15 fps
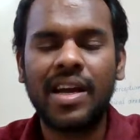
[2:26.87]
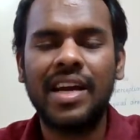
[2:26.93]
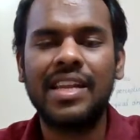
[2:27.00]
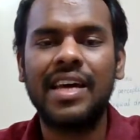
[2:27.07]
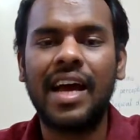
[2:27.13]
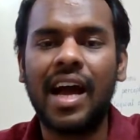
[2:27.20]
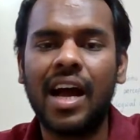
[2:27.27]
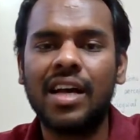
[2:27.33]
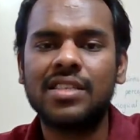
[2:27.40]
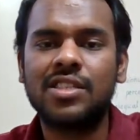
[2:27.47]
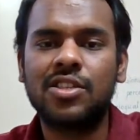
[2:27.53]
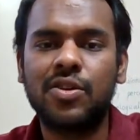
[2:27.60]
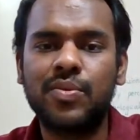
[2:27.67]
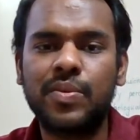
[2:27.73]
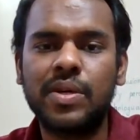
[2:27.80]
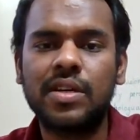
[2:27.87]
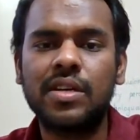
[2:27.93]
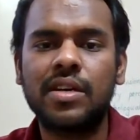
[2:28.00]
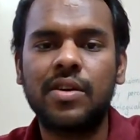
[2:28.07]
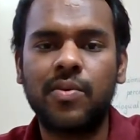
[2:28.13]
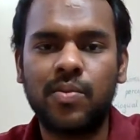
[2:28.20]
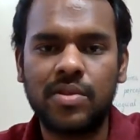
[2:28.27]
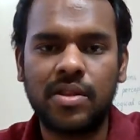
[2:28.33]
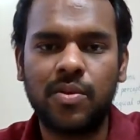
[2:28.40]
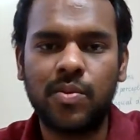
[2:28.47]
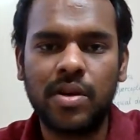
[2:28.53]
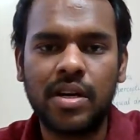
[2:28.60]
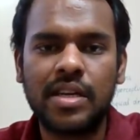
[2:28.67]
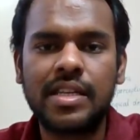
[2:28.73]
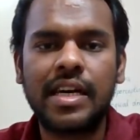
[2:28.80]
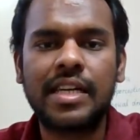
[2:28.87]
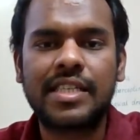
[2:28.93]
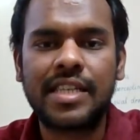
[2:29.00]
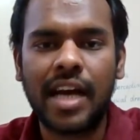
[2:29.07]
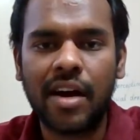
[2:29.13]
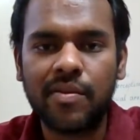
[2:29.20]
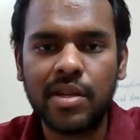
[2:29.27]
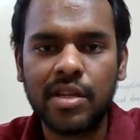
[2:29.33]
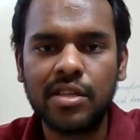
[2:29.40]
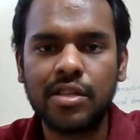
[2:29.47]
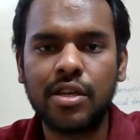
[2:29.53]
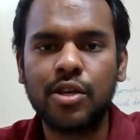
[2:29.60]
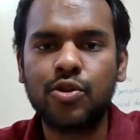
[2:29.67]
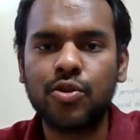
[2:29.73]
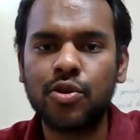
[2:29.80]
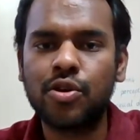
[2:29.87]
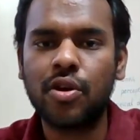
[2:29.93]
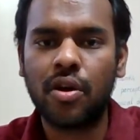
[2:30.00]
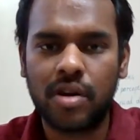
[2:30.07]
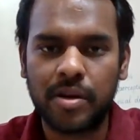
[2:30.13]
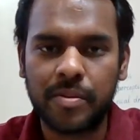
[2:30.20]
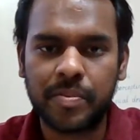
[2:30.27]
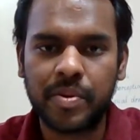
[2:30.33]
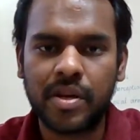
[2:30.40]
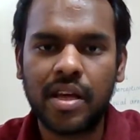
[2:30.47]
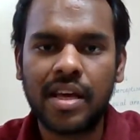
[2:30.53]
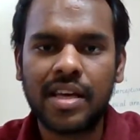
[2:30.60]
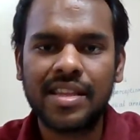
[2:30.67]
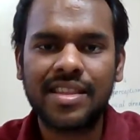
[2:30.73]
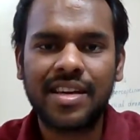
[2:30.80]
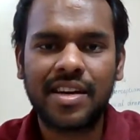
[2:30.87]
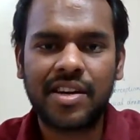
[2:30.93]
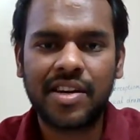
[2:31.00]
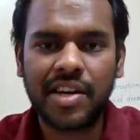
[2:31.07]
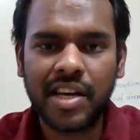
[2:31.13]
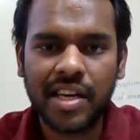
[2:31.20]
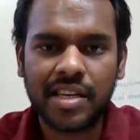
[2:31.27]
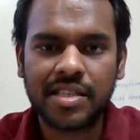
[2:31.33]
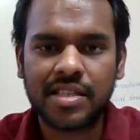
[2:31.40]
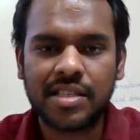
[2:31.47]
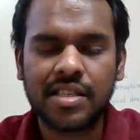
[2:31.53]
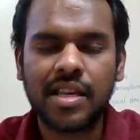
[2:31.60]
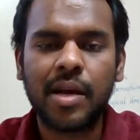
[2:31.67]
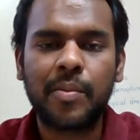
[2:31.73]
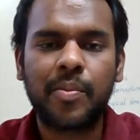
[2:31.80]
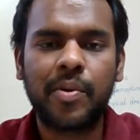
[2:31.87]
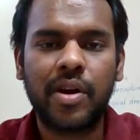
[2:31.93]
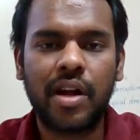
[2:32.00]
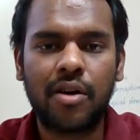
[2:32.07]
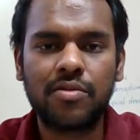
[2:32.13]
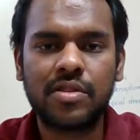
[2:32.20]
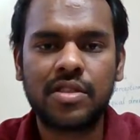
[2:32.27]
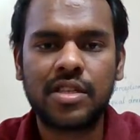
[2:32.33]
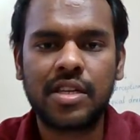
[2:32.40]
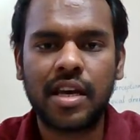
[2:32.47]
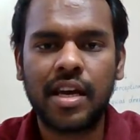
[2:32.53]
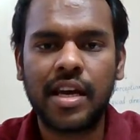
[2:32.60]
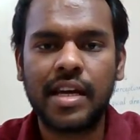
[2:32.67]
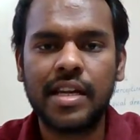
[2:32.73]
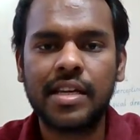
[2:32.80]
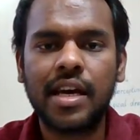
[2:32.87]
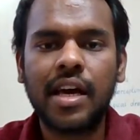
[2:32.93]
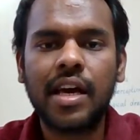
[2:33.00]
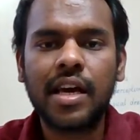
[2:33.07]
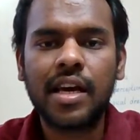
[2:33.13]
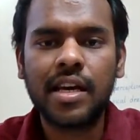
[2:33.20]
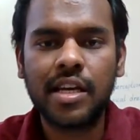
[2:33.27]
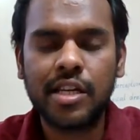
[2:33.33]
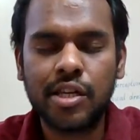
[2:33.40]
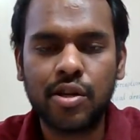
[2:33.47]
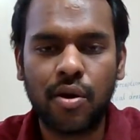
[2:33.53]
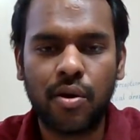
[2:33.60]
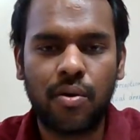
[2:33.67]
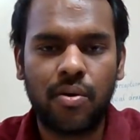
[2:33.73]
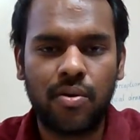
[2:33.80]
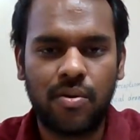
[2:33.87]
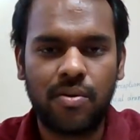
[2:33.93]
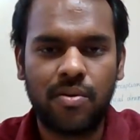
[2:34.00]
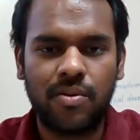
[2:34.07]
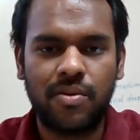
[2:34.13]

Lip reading: And as the word traveled to Europe, the Greeks pronounced it Indo.